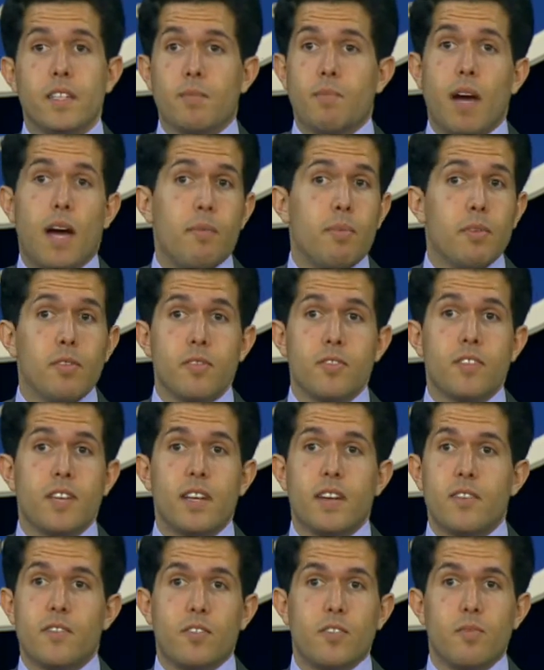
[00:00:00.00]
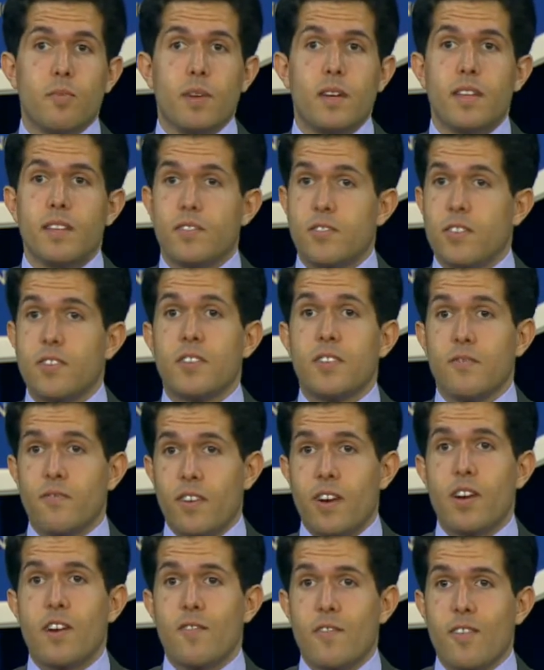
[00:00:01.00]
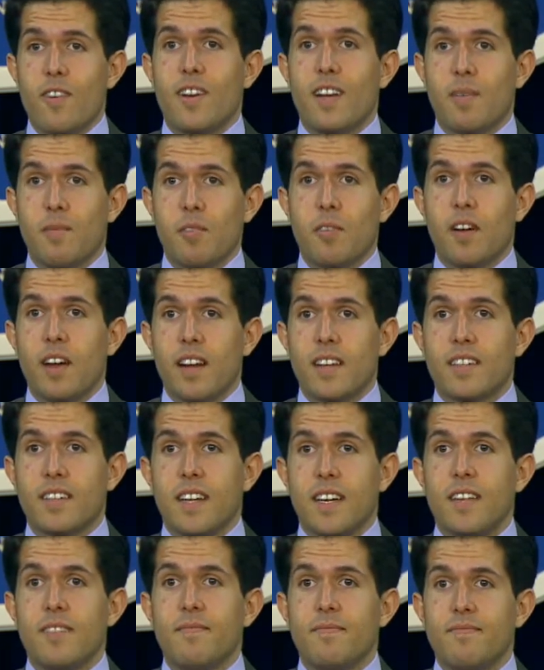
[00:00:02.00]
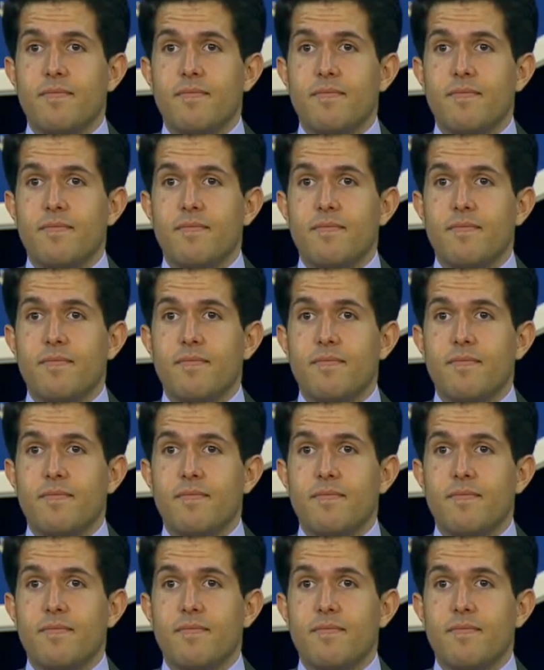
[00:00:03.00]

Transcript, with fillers: a popular senator, but it's just a very, very Democratic state.